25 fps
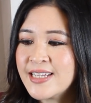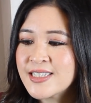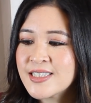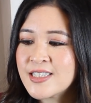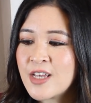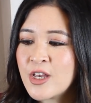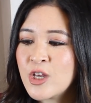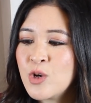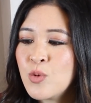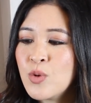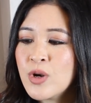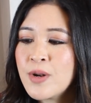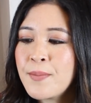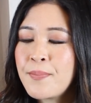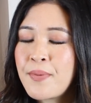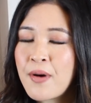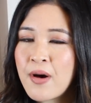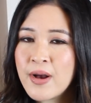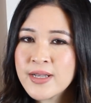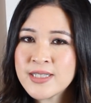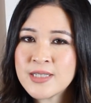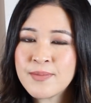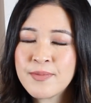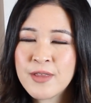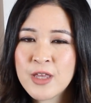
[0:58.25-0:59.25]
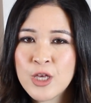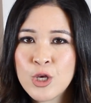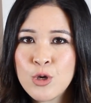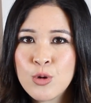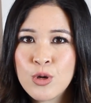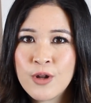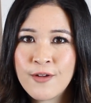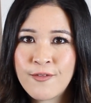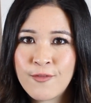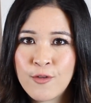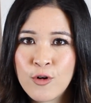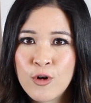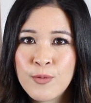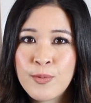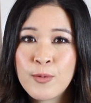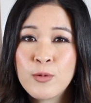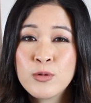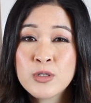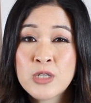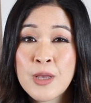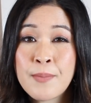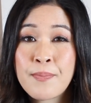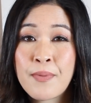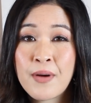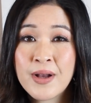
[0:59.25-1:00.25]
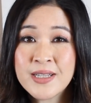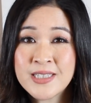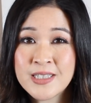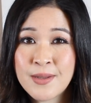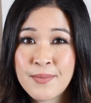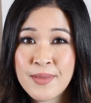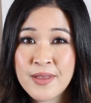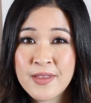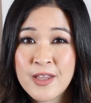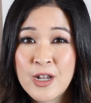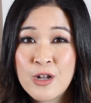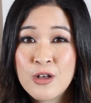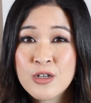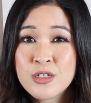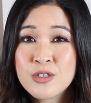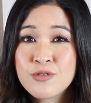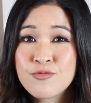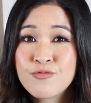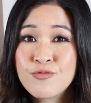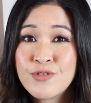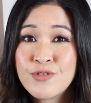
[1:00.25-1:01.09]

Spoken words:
So you want to buy something you can afford, but also buy something that looks